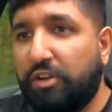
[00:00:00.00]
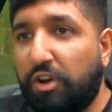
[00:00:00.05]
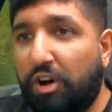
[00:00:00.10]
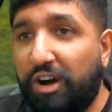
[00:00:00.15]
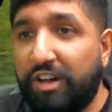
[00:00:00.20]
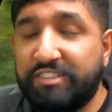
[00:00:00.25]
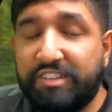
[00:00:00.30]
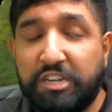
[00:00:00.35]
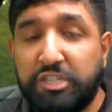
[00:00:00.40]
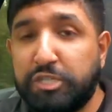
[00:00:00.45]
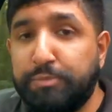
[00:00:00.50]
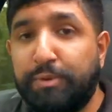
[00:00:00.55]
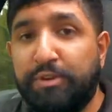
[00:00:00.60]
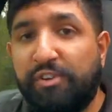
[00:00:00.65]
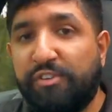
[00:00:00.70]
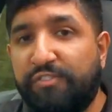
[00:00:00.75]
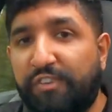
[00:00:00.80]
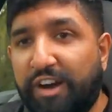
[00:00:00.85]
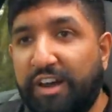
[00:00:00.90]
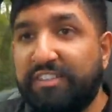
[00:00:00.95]
car's actually been
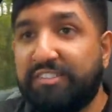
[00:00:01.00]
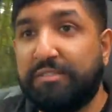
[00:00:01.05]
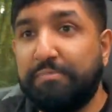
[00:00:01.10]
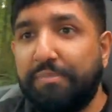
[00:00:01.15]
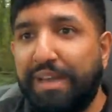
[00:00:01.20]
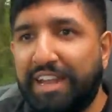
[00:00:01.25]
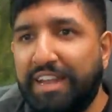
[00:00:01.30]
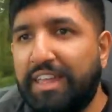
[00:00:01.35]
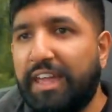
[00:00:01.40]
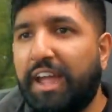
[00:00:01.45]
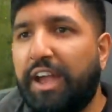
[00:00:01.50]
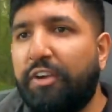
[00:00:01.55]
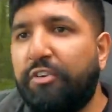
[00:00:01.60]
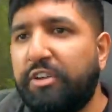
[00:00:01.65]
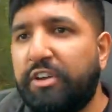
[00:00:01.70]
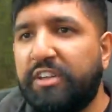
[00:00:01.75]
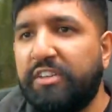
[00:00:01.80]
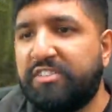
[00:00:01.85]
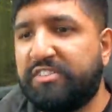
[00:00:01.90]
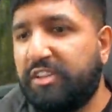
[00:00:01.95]
revised in many
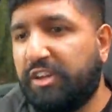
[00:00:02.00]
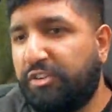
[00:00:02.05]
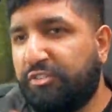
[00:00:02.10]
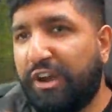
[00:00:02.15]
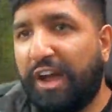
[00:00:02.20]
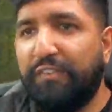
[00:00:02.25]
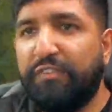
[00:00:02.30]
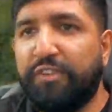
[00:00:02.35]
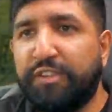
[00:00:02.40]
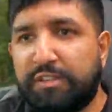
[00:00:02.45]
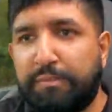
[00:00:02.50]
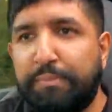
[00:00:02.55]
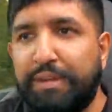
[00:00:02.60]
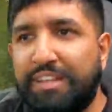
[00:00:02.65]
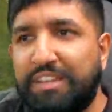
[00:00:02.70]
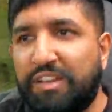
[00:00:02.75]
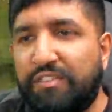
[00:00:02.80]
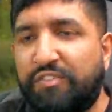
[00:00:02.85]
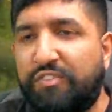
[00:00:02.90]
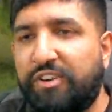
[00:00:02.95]
areas. The graph is a
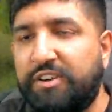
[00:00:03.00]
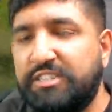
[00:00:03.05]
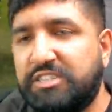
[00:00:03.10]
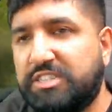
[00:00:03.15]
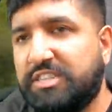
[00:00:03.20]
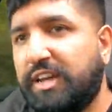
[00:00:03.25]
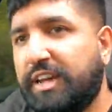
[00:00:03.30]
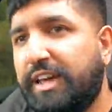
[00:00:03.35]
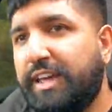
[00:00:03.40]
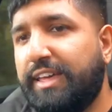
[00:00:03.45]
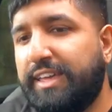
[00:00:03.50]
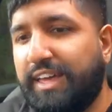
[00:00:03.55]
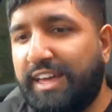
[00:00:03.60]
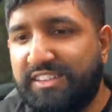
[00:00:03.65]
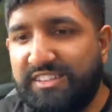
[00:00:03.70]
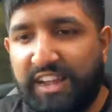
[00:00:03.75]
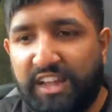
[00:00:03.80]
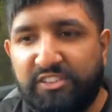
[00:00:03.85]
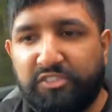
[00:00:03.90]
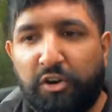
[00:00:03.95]
bit different. It
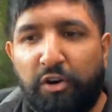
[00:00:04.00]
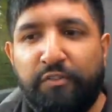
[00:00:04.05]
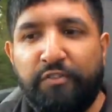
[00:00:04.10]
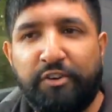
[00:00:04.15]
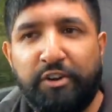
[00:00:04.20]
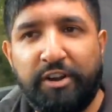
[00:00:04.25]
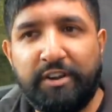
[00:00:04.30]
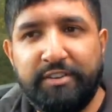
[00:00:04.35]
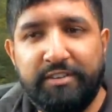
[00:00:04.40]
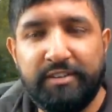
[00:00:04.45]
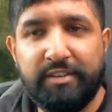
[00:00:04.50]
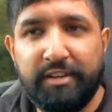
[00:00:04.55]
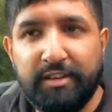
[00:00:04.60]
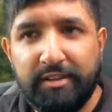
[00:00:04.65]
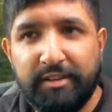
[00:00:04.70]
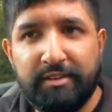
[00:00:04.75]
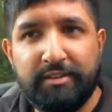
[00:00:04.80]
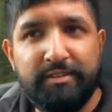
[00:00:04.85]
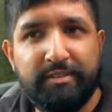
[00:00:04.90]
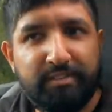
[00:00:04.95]
has less overrun.
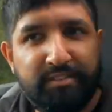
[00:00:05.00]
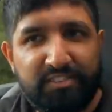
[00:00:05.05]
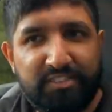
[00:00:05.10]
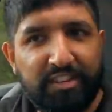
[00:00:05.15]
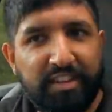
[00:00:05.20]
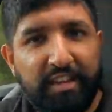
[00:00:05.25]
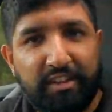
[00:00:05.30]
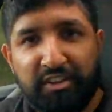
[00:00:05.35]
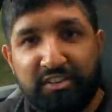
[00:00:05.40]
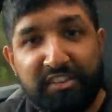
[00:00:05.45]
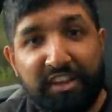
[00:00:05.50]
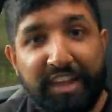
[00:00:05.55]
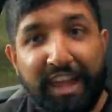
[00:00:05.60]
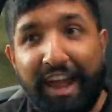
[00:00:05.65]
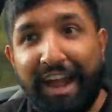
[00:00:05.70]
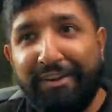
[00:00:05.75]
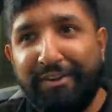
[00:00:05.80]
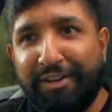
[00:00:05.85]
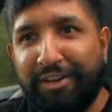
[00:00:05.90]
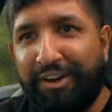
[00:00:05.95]
See, it doesn't
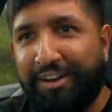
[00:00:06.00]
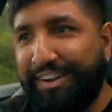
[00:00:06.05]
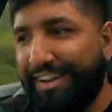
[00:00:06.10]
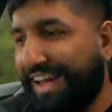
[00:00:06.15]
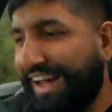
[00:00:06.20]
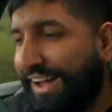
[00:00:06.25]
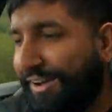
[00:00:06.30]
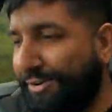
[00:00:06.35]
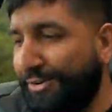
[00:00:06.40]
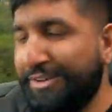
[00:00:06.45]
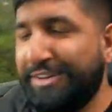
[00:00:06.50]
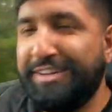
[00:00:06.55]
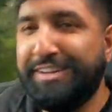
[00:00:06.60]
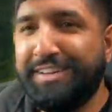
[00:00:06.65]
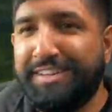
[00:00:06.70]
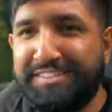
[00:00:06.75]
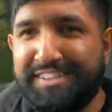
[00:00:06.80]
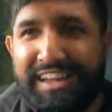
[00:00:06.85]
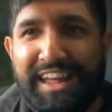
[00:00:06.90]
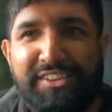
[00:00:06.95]
carry on now.
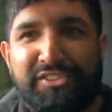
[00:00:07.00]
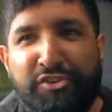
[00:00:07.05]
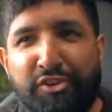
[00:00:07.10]
It's less